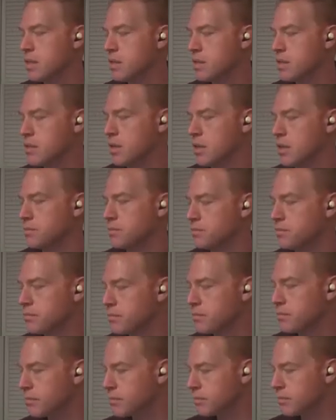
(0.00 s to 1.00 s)
So
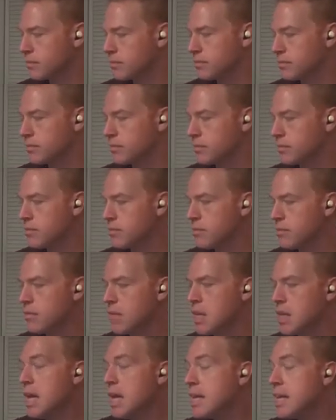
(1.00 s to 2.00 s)

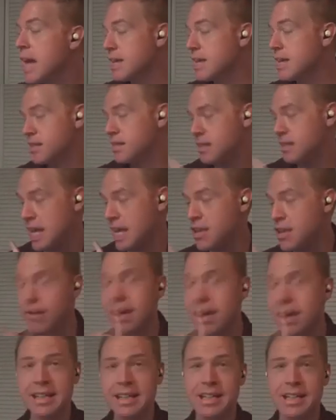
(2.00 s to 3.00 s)
Yes, thank you for
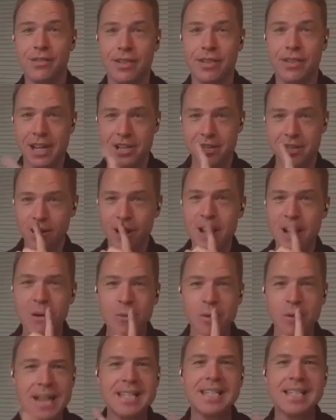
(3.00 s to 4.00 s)
adding the clarification, Laura.
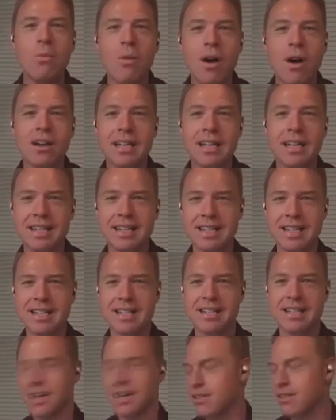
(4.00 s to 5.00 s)
When I say well-connected in
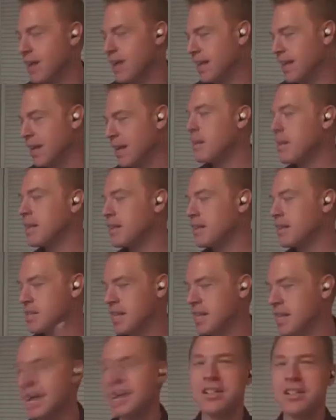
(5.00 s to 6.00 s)
Silicon Valley, I meant that those
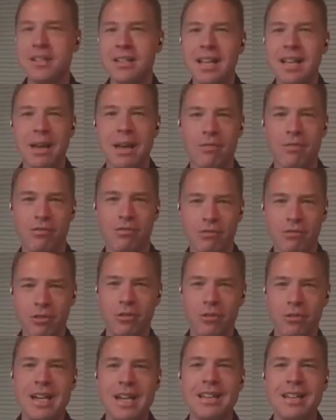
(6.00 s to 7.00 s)
connections came
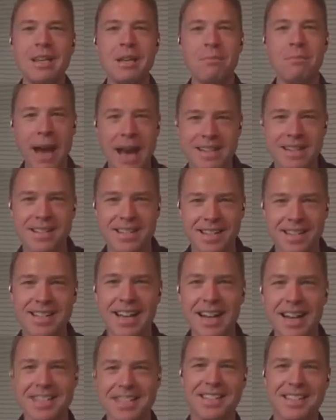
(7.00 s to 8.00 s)
through the past
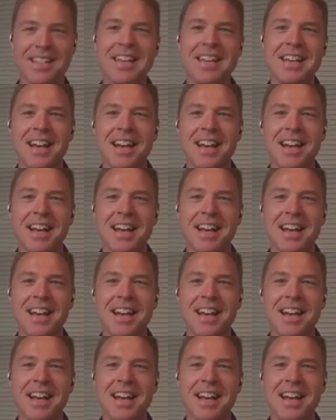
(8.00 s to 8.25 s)
success.